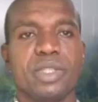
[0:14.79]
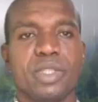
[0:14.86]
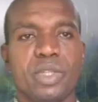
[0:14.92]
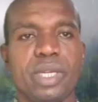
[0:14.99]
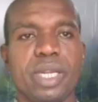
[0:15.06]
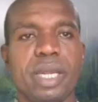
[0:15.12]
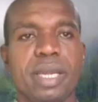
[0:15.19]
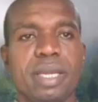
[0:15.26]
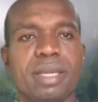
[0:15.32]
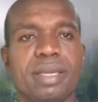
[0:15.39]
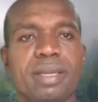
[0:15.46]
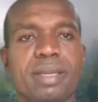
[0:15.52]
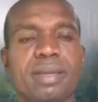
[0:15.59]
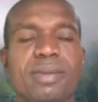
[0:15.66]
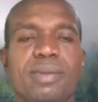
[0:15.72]
Today
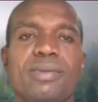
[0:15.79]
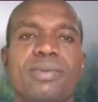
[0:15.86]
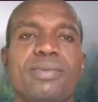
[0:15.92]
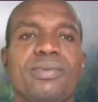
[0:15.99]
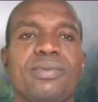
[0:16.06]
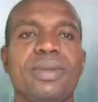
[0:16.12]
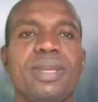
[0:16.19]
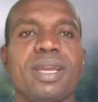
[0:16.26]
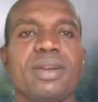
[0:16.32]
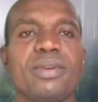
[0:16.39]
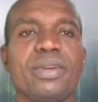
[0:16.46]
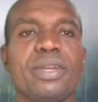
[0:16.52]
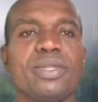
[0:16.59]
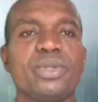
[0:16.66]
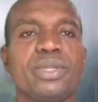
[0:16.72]
we are
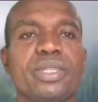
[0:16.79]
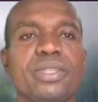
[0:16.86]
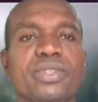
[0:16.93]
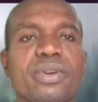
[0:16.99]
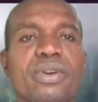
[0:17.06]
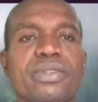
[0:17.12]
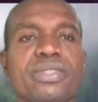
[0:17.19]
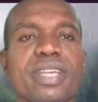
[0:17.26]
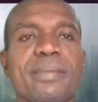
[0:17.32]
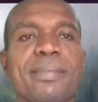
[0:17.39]
going to discuss